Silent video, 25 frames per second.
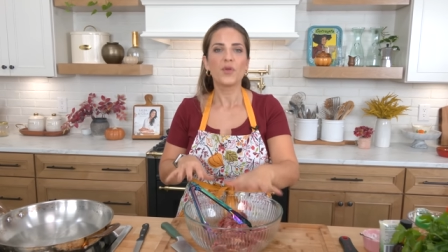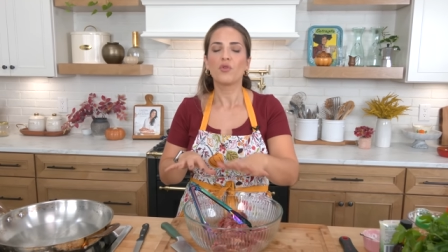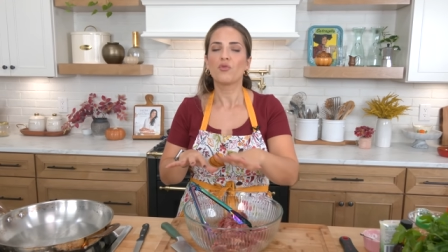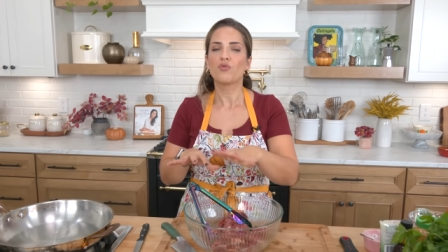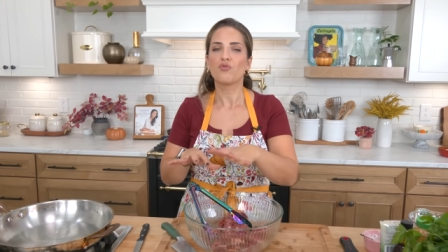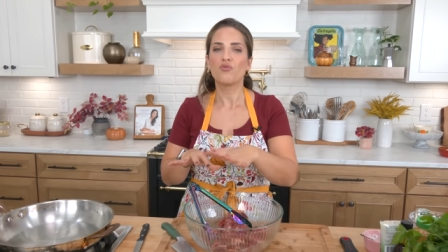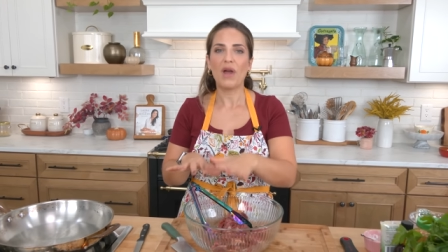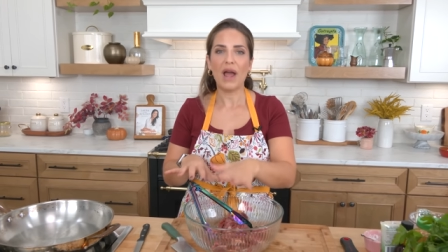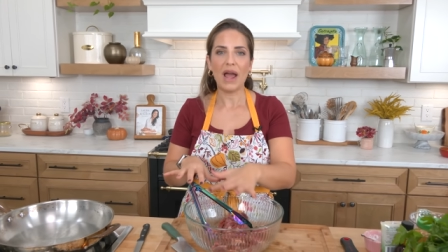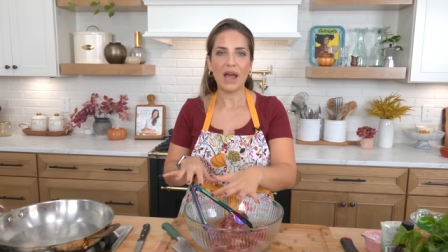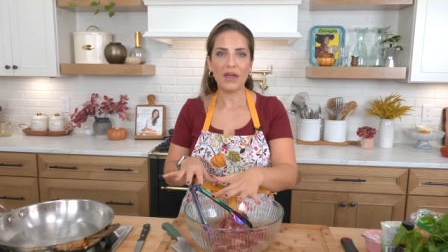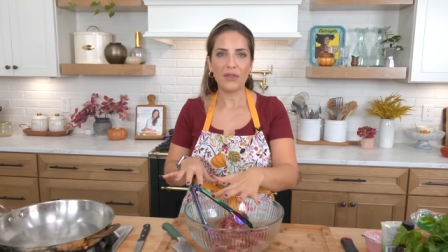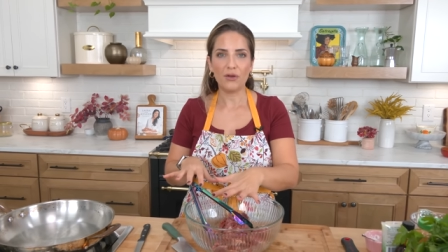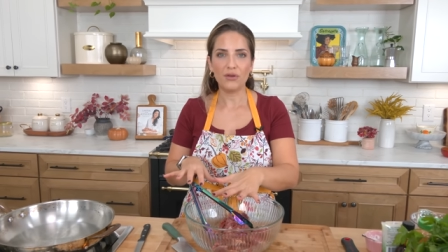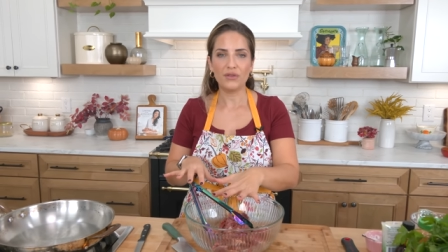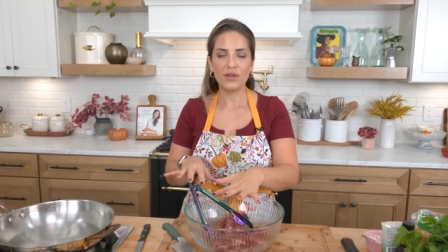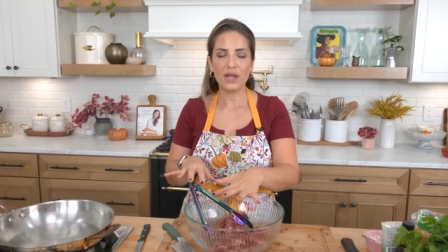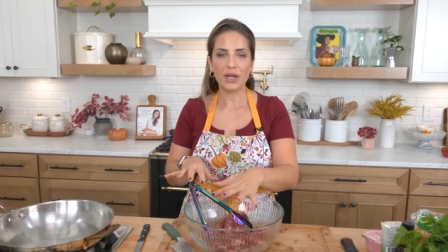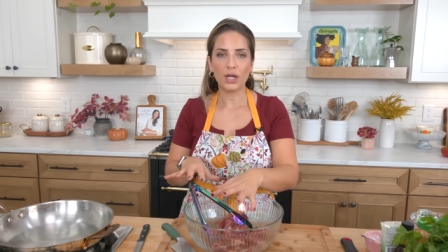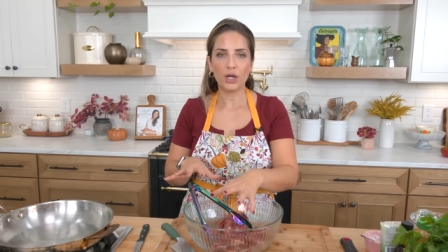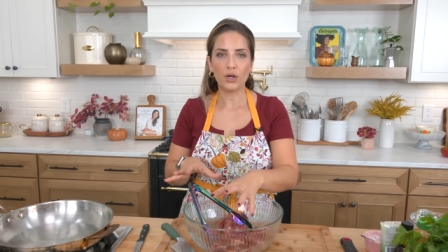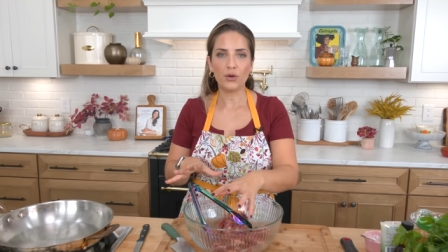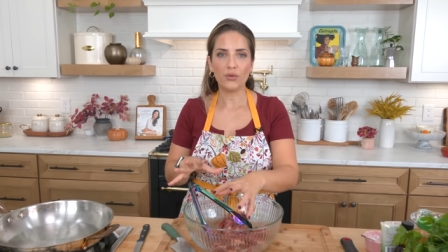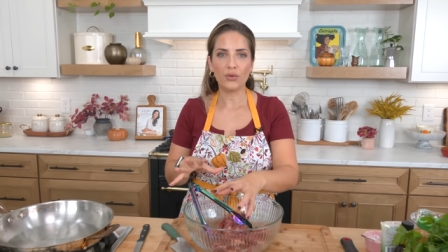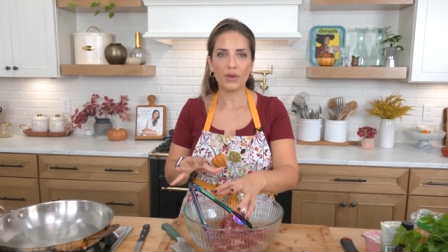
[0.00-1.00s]
rather
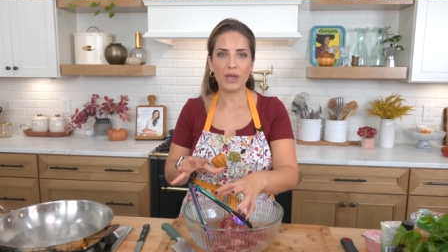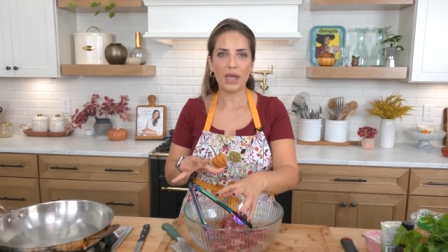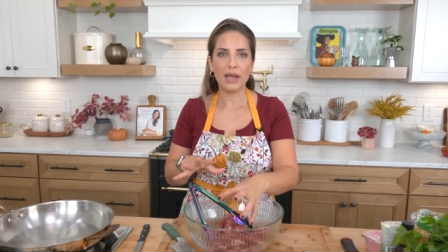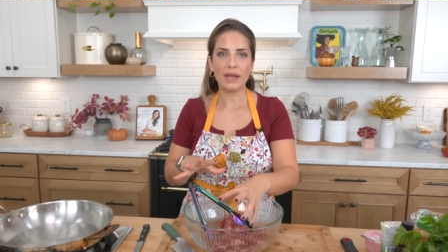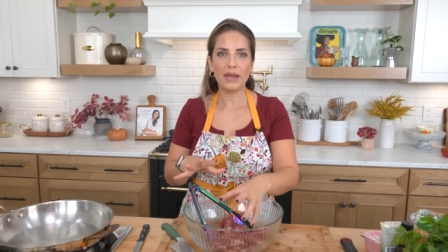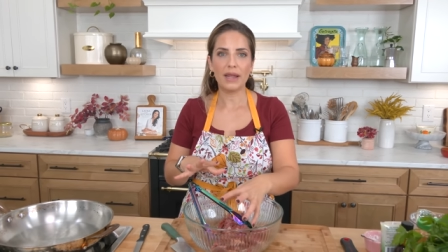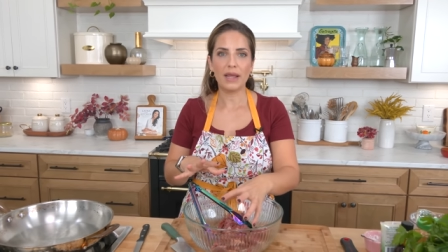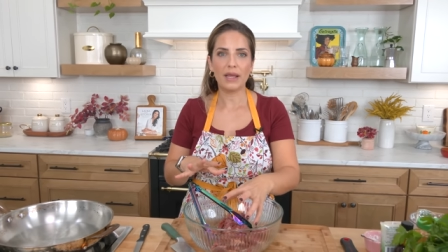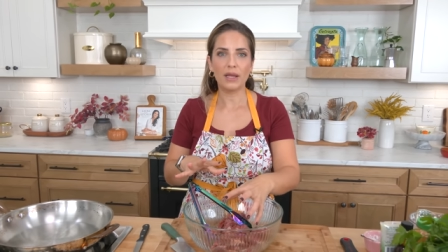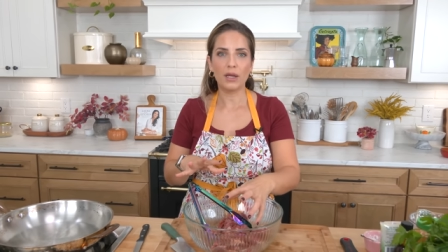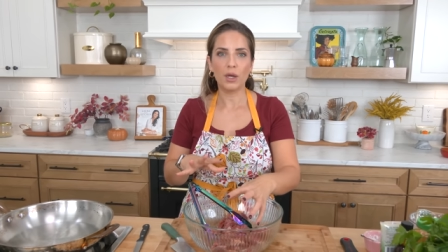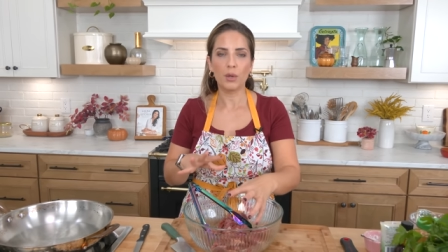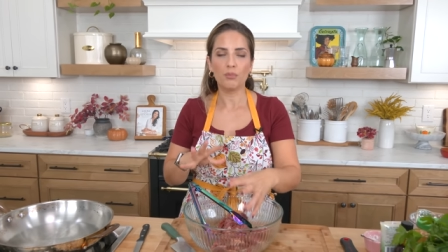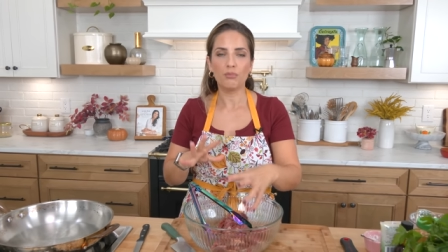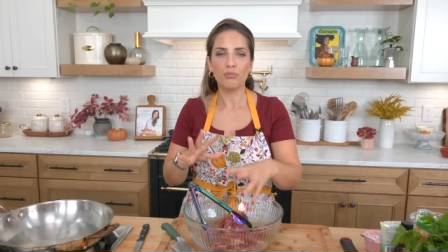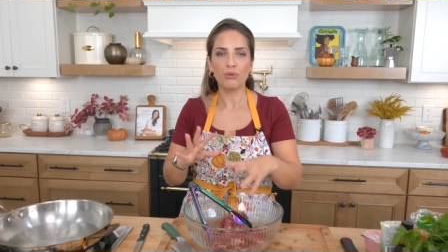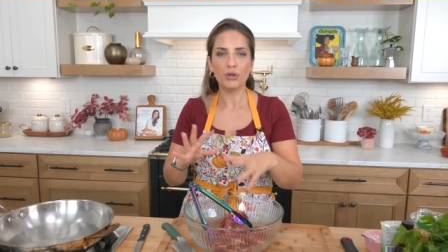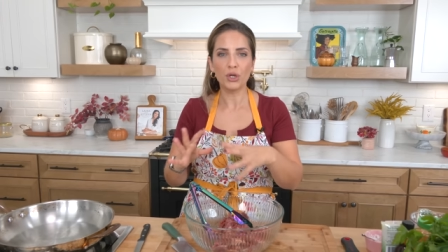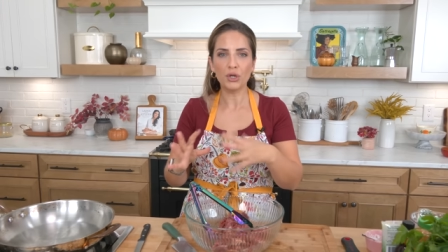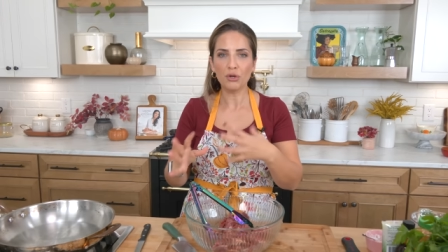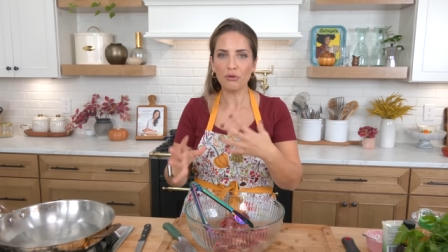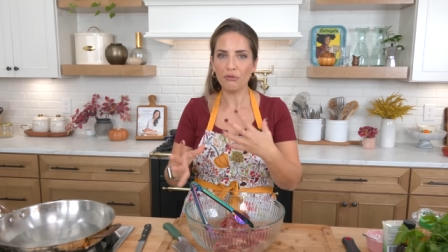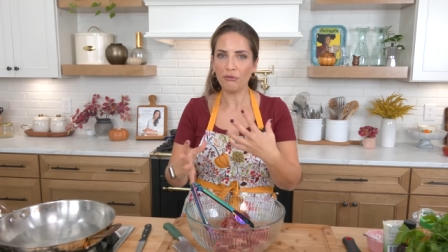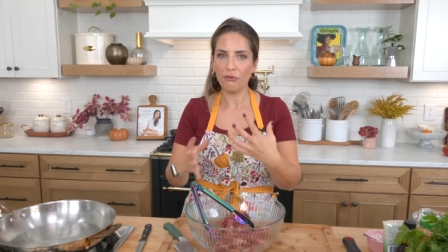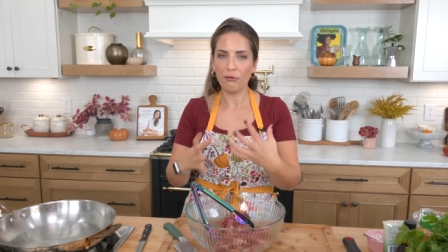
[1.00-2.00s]
than creating
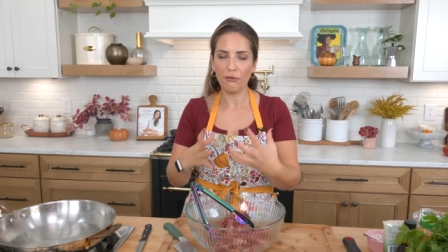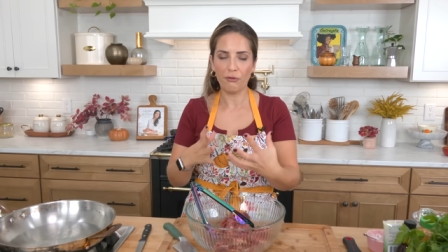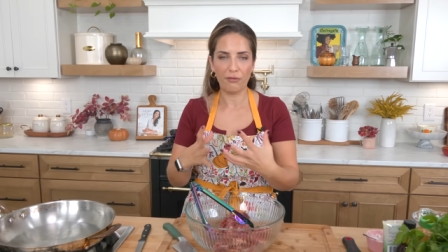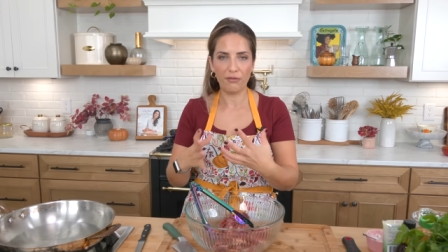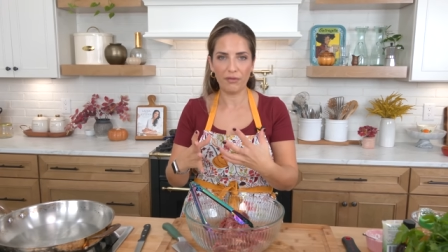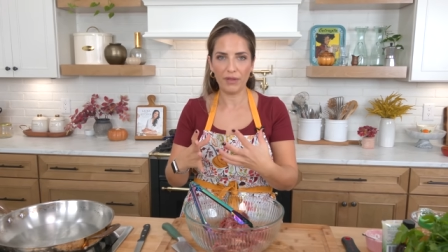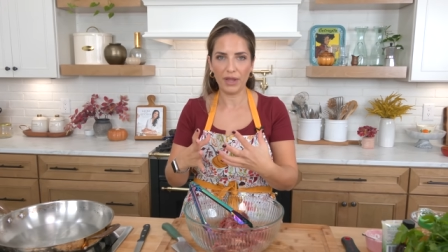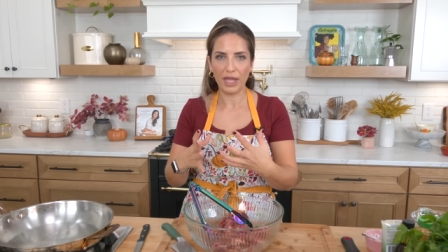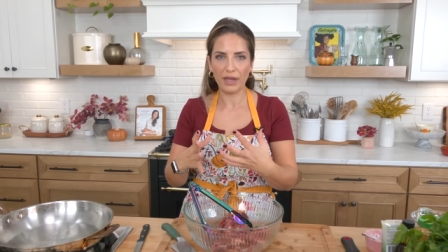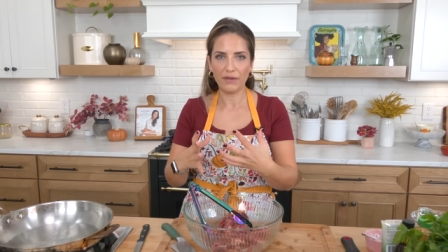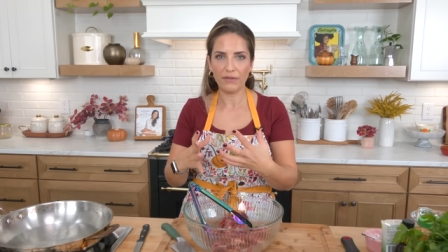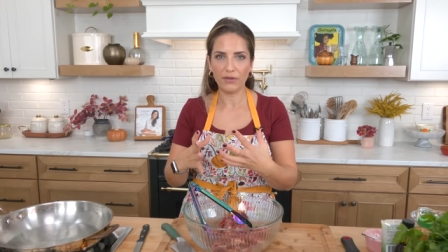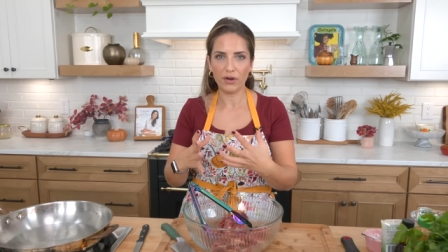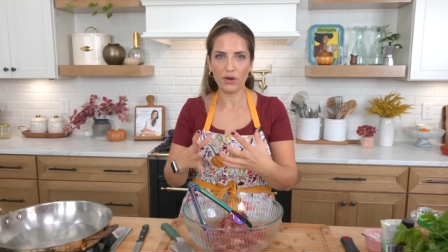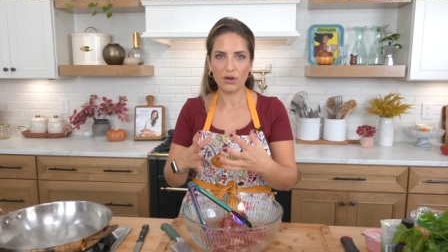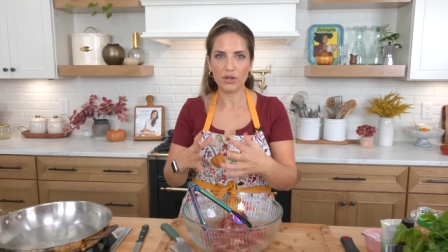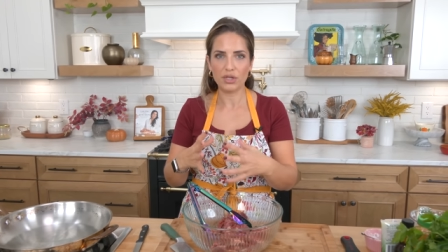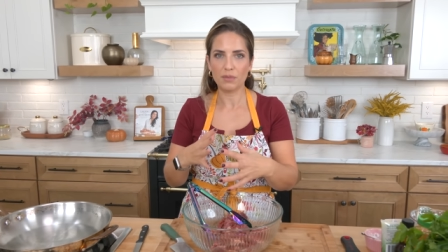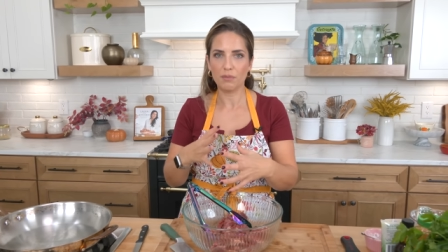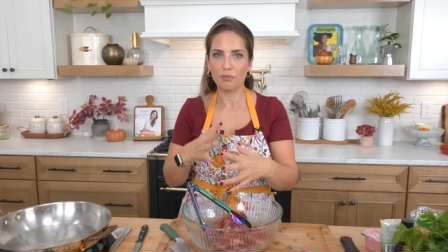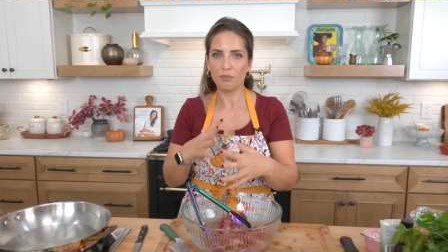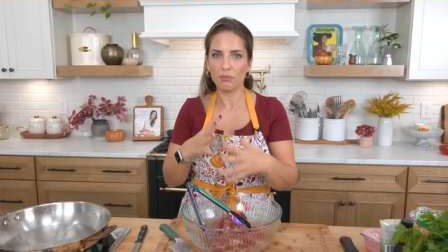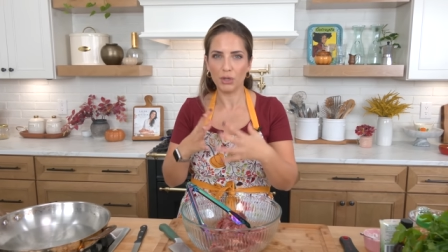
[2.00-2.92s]
beautiful flavors,